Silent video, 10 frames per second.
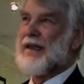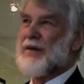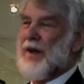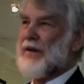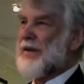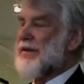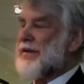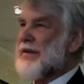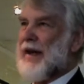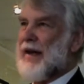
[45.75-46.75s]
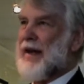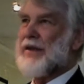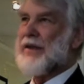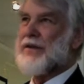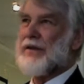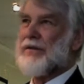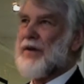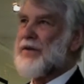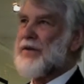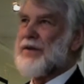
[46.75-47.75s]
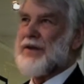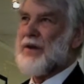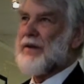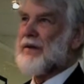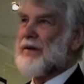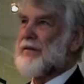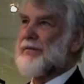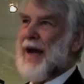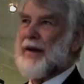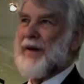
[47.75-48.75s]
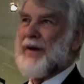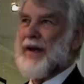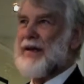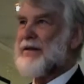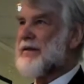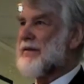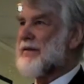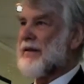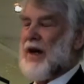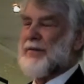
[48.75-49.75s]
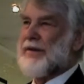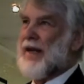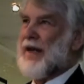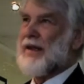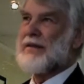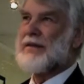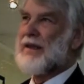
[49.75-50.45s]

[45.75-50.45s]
whether it's headaches or frozen shoulder, back pains, carpal tunnel,